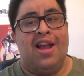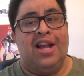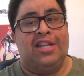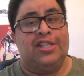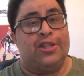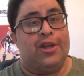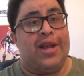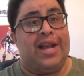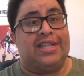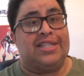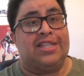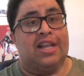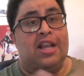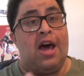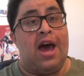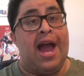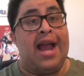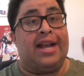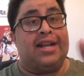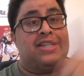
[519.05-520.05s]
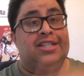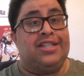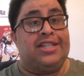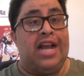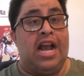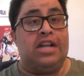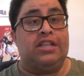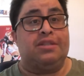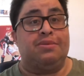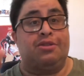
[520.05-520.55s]
So yes, like,
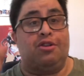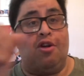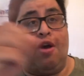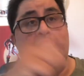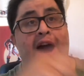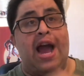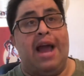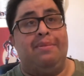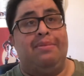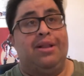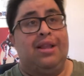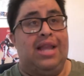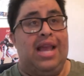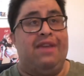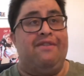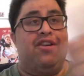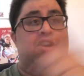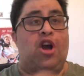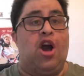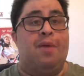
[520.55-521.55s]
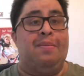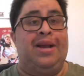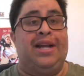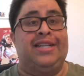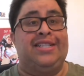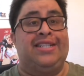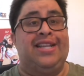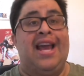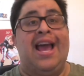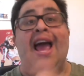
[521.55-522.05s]
share, subscribe, leave a
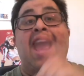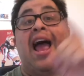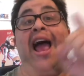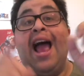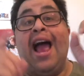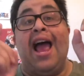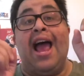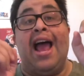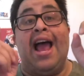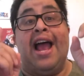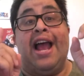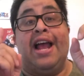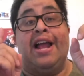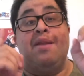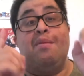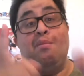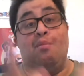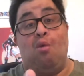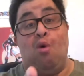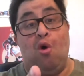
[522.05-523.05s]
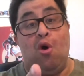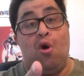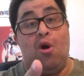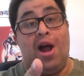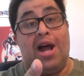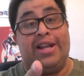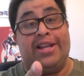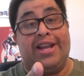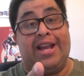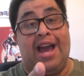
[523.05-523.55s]
comment, and more
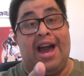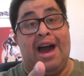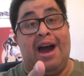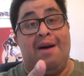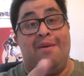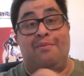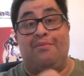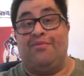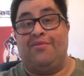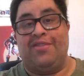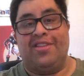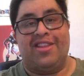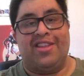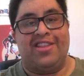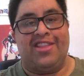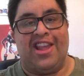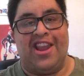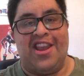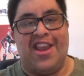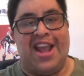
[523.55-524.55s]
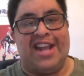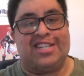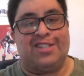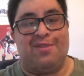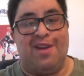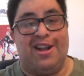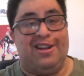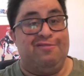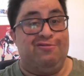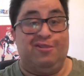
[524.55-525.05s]
are to come. The next
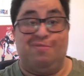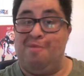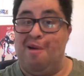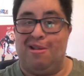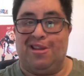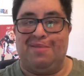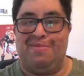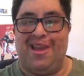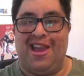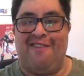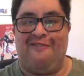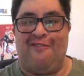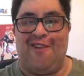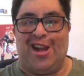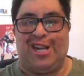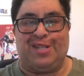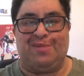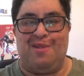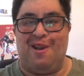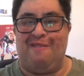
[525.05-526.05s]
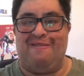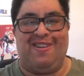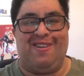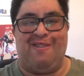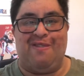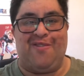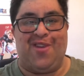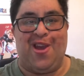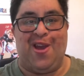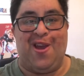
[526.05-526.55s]
one will probably be a fresh movie
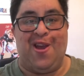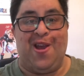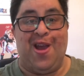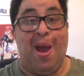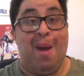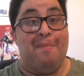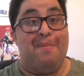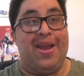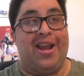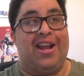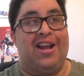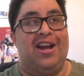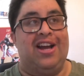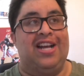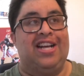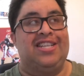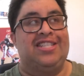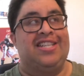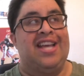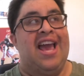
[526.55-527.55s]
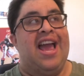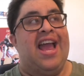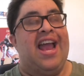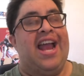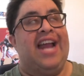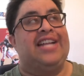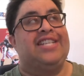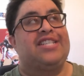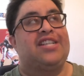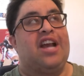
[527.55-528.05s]
review because
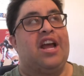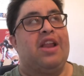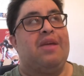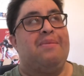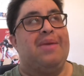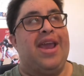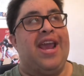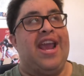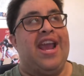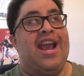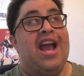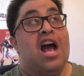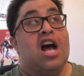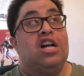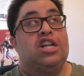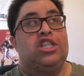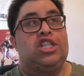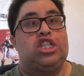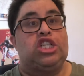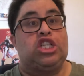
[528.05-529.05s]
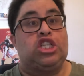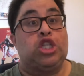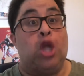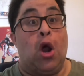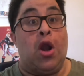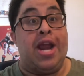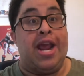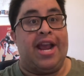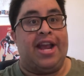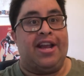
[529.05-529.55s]
it's going to be
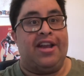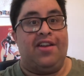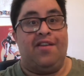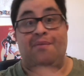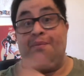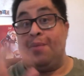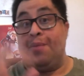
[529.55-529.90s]
Sonic.